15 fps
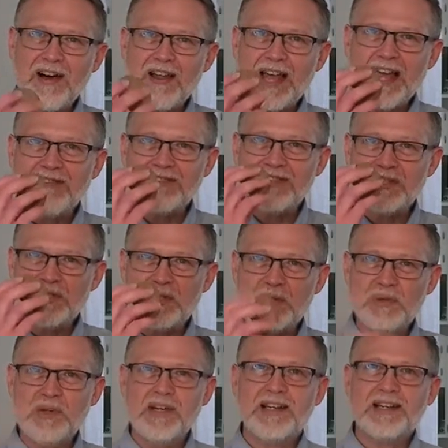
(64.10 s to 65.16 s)
all have to
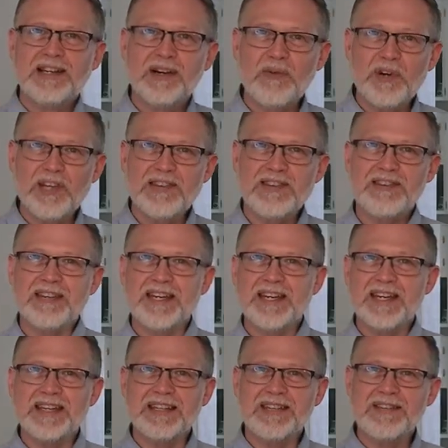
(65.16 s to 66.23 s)
do with
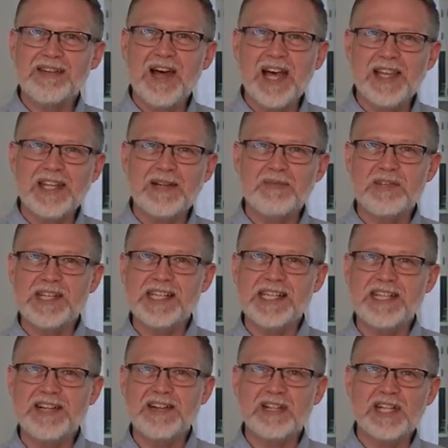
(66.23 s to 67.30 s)
uh, the thought that I'm
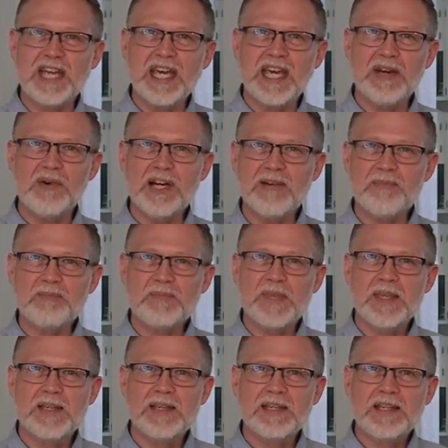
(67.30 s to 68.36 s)
thinking here today? Well,
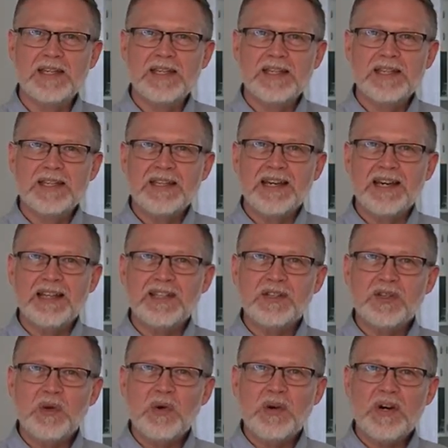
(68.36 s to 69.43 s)
uh, the
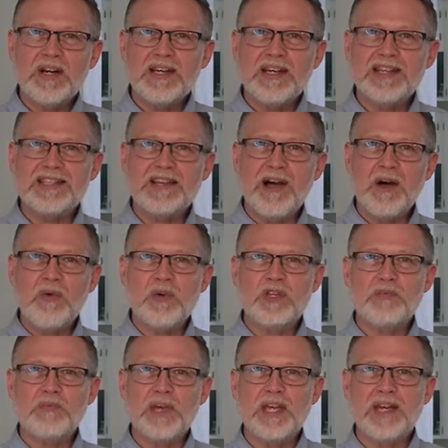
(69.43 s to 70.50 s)
Lord has
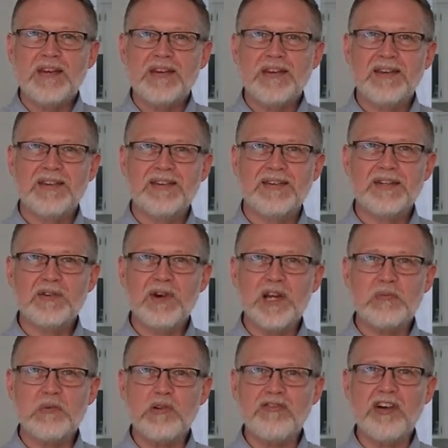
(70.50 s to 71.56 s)
always been the
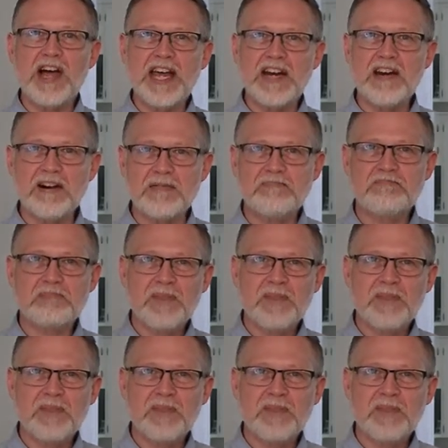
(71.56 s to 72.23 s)
great provider.